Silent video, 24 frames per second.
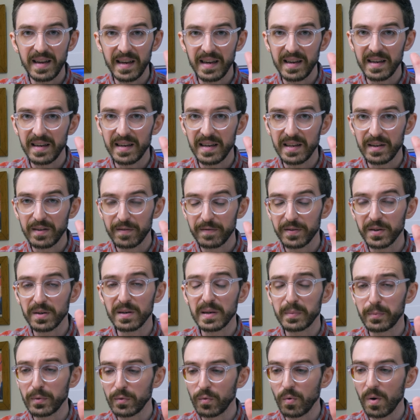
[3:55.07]
and filled it
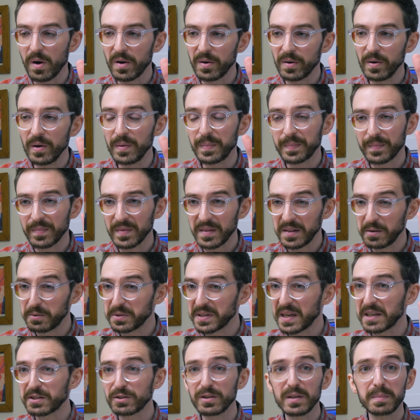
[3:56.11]
up with water, there was
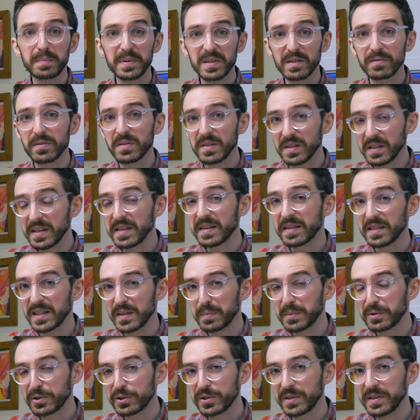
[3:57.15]
actually a bit of a leak in the
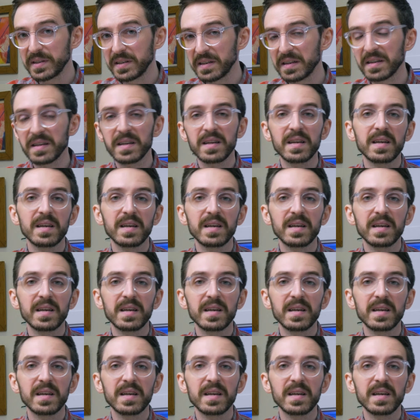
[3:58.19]
machine.